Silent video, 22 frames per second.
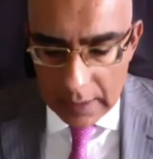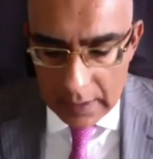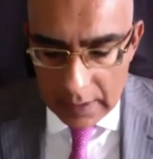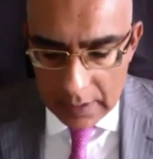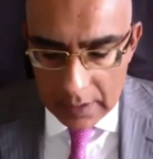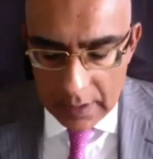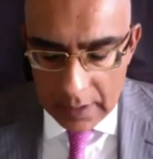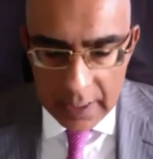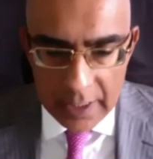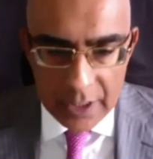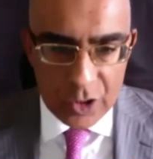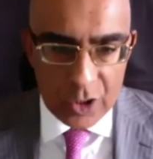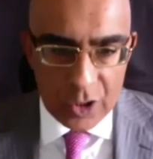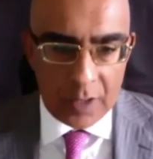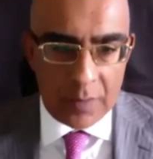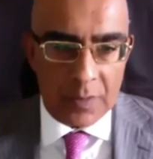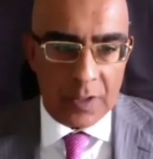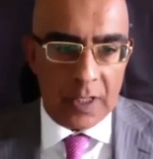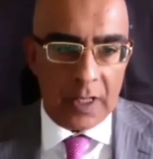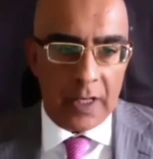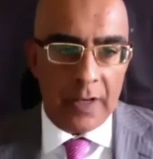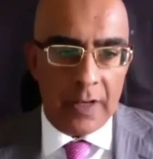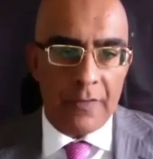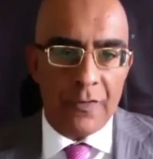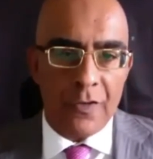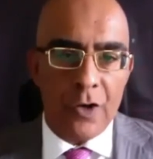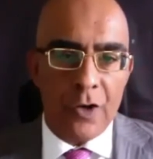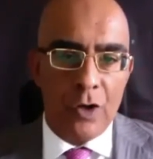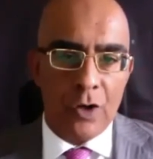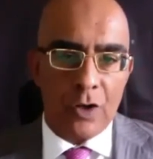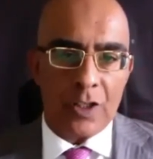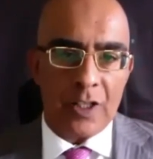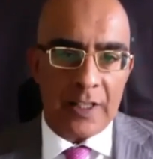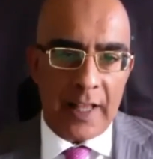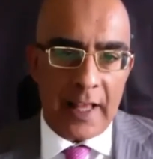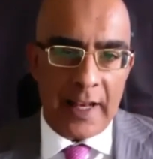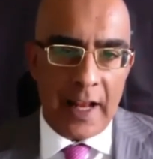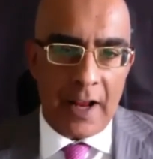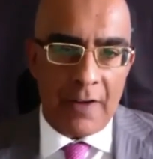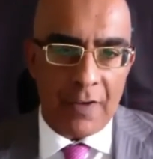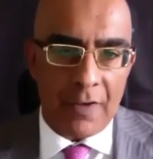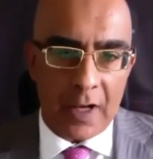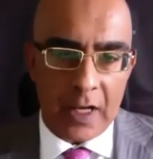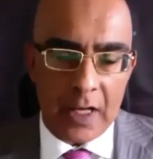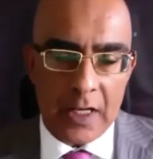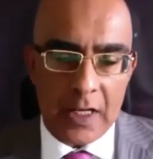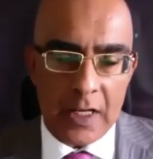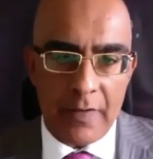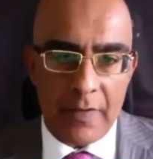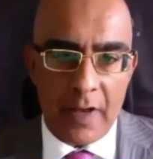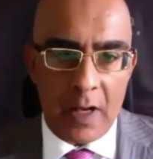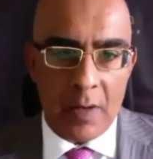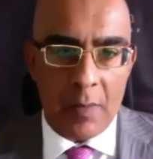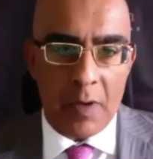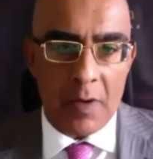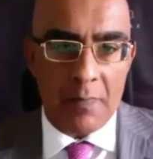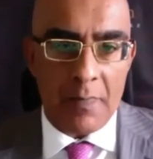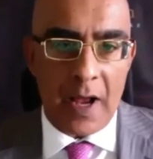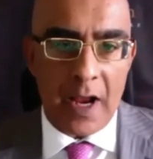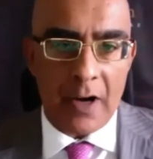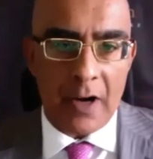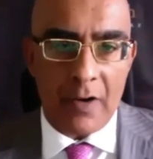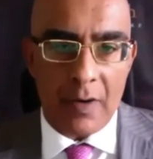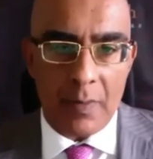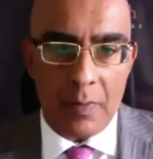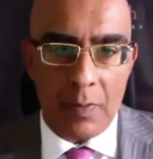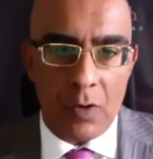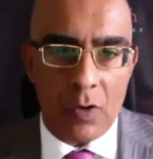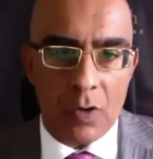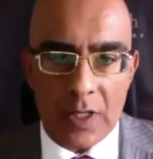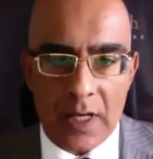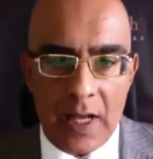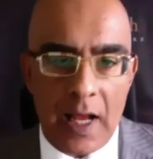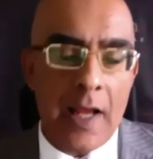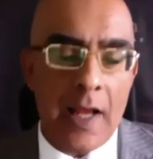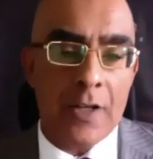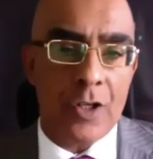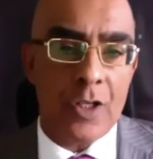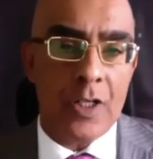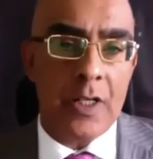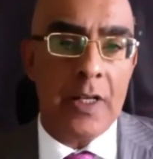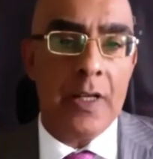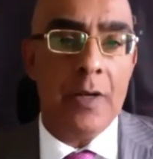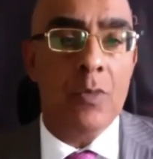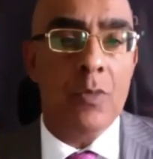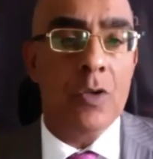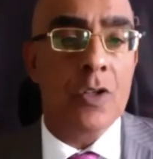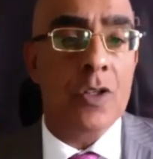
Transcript: Egypt, if you looked at that African Development Bank report, actually was